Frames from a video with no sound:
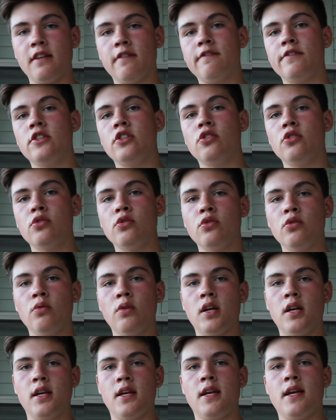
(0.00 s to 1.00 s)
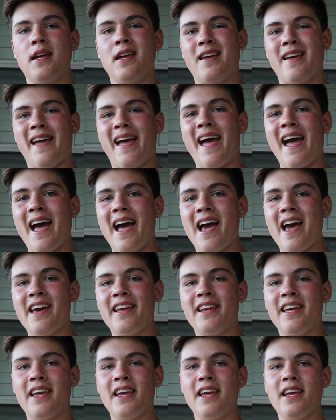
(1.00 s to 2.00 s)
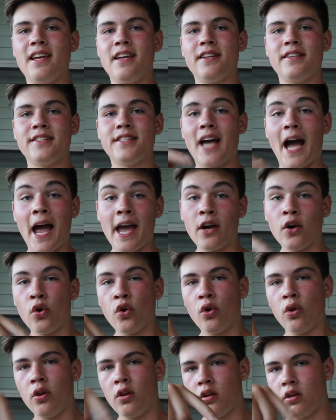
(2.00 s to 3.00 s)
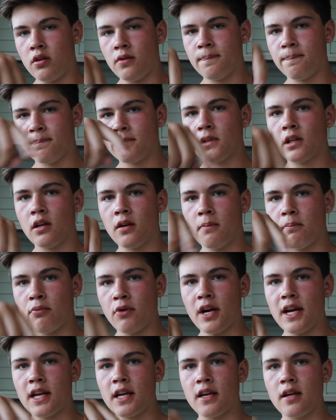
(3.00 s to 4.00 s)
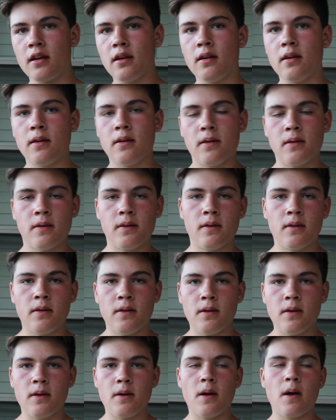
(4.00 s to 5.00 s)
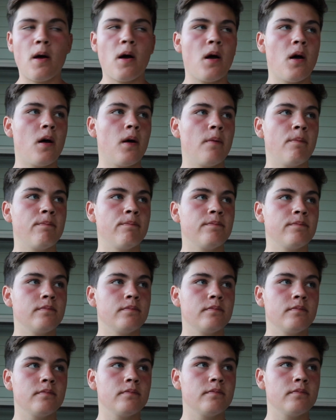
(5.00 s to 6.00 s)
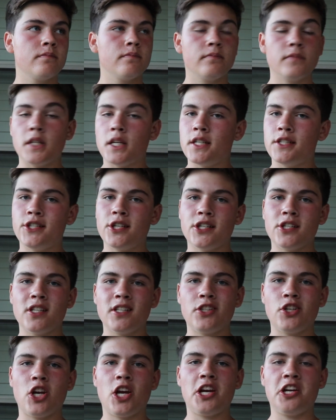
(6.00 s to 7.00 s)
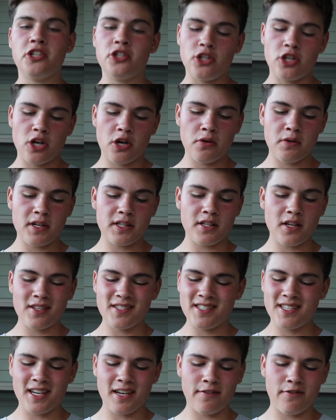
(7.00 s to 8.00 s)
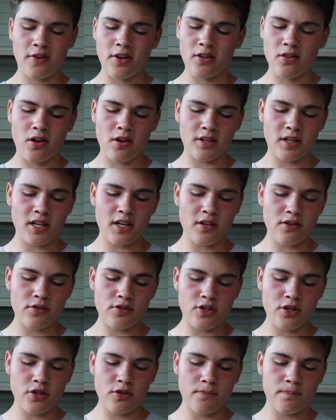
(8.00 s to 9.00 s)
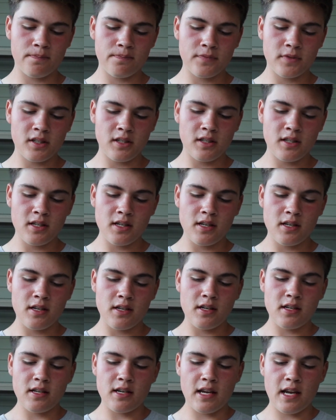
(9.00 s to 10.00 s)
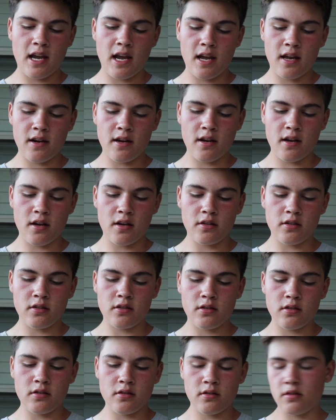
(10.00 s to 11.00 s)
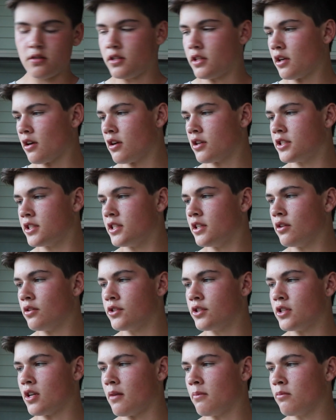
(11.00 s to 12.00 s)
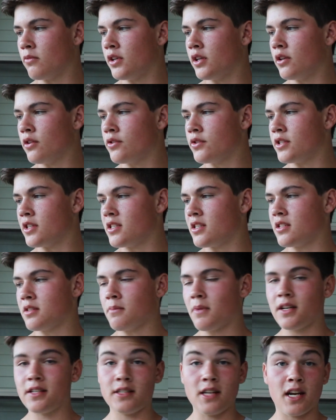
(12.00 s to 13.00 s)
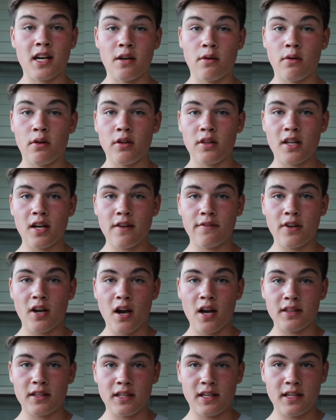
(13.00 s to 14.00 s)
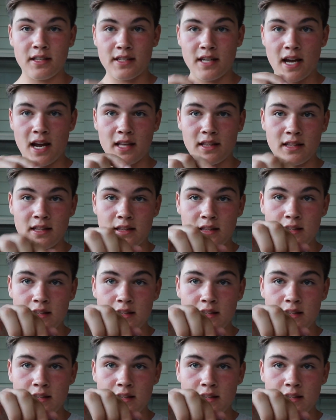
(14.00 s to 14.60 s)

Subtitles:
If you had a dial brake, it's just a change, you know. It doesn't take very long to get used to. And there are still some reels. This is my second reel that I've got that has had